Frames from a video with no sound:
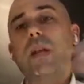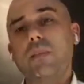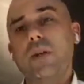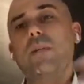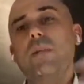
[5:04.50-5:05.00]

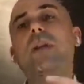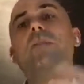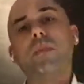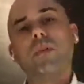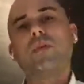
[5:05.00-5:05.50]
many, many,
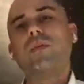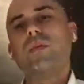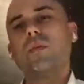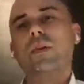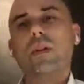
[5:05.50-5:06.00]
many people
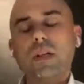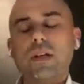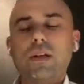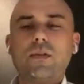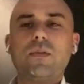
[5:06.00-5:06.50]
through
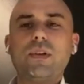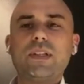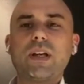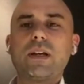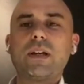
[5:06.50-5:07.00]

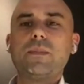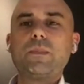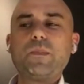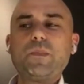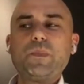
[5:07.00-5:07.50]

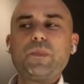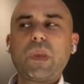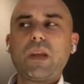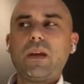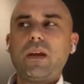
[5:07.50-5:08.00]
design.
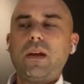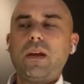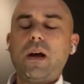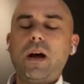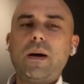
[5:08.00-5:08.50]

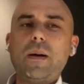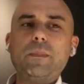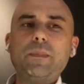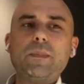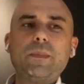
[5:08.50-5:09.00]

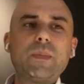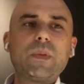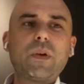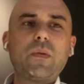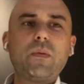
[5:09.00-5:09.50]

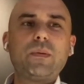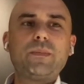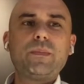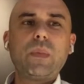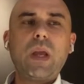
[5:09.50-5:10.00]
So
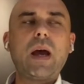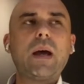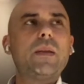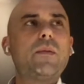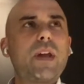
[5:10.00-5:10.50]

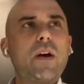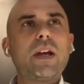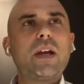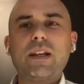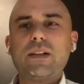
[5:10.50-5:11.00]
yeah,
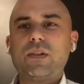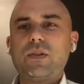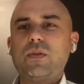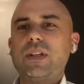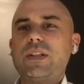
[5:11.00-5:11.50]
without getting
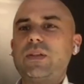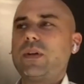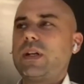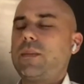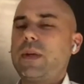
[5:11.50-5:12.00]
too
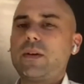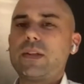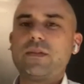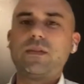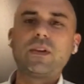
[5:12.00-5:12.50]
into it, I mean,
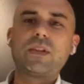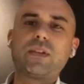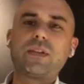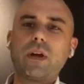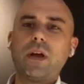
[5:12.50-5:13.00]

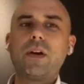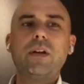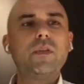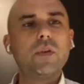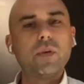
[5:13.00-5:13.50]
there's
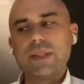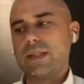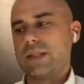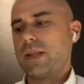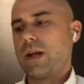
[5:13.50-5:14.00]
other
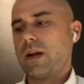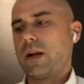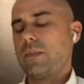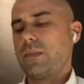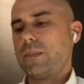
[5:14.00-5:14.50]
influences in
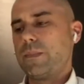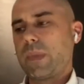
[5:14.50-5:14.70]
there.